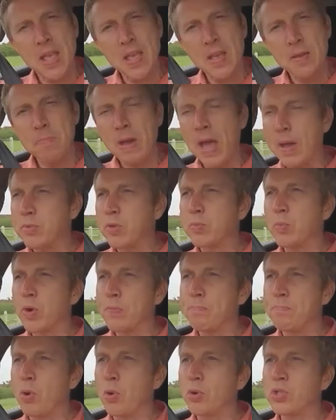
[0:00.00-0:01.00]
Perhaps more
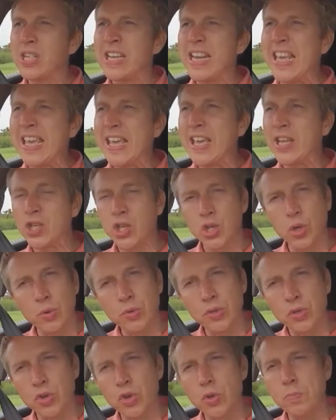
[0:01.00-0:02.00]
importantly,
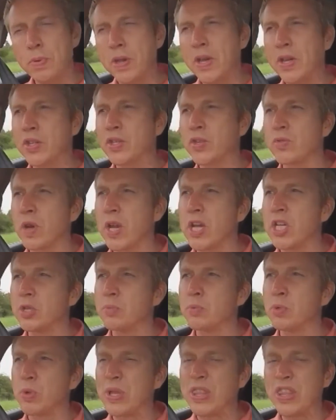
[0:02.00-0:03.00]
insurance groupings range
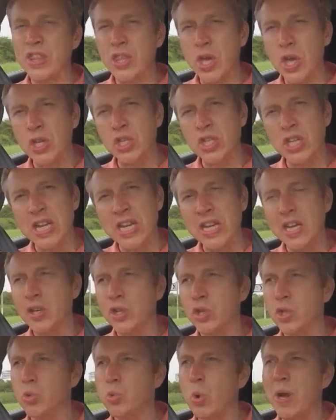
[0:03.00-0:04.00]
between 13
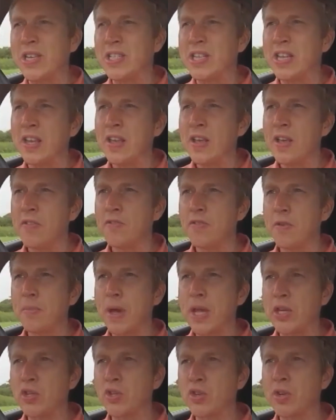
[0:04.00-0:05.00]
and 20 for
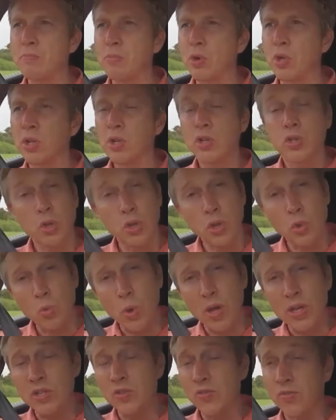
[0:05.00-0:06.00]
mainstream models on the
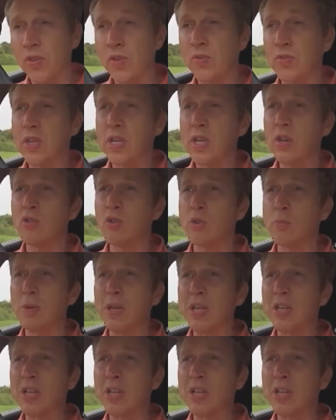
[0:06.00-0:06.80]
1 to 50 grouping